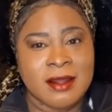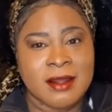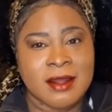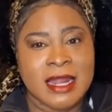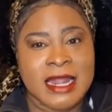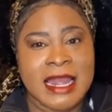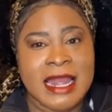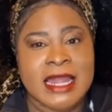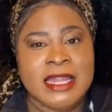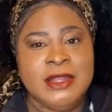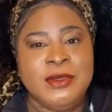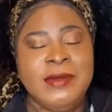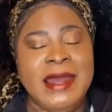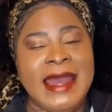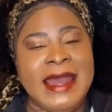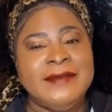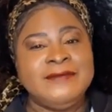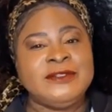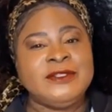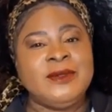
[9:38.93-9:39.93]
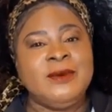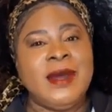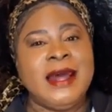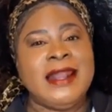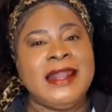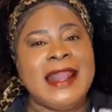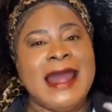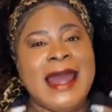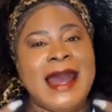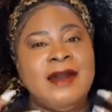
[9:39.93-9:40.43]
And you have to
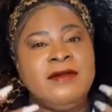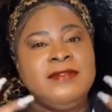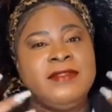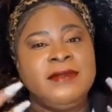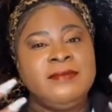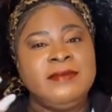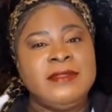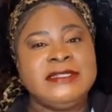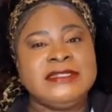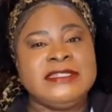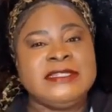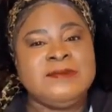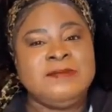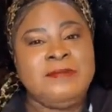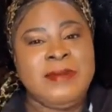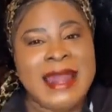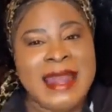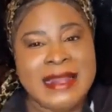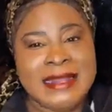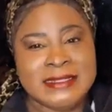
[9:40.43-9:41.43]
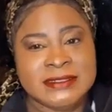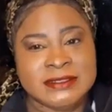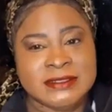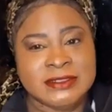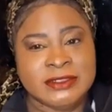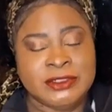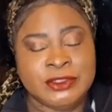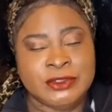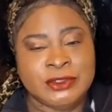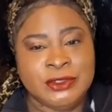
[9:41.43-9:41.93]
allow them the space
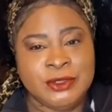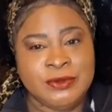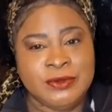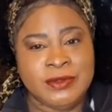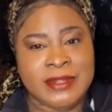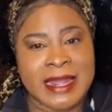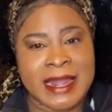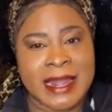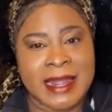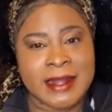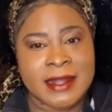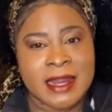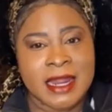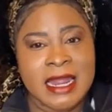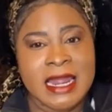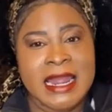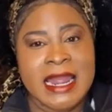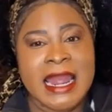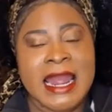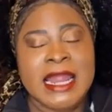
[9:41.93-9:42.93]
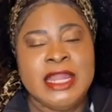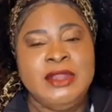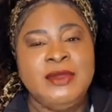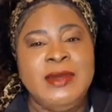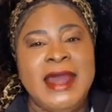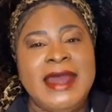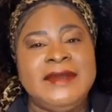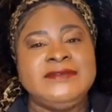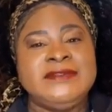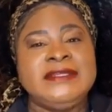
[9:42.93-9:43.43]
to do that. And you
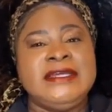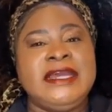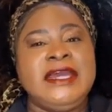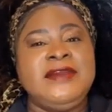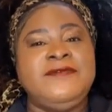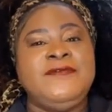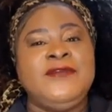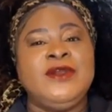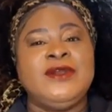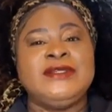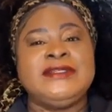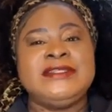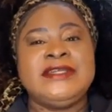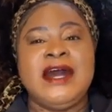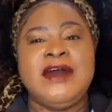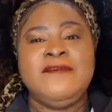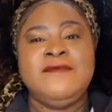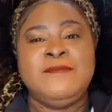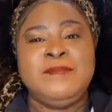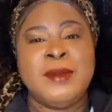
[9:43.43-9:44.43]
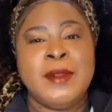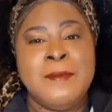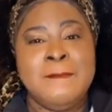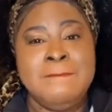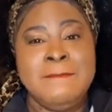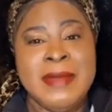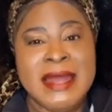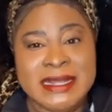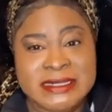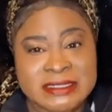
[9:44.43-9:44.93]
have to give yourself
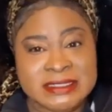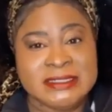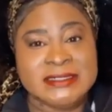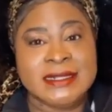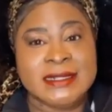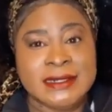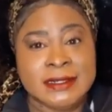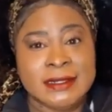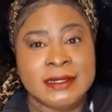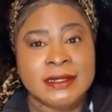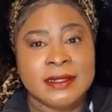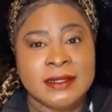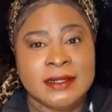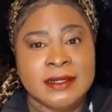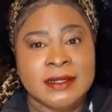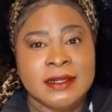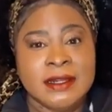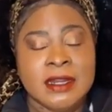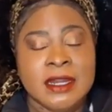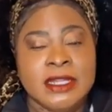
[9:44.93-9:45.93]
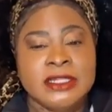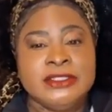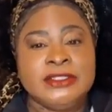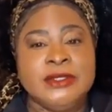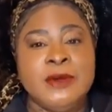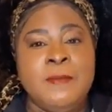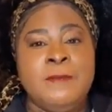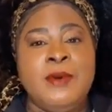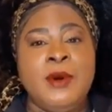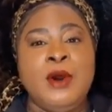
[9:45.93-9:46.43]
permission to
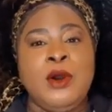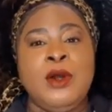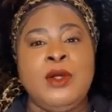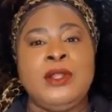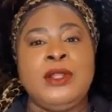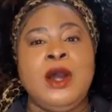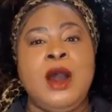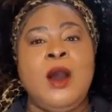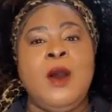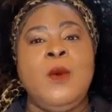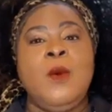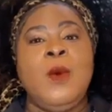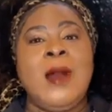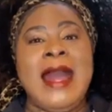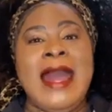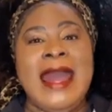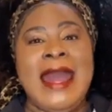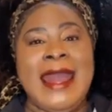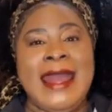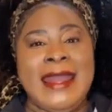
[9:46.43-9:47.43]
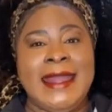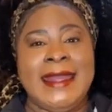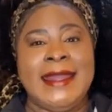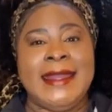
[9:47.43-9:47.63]
pull away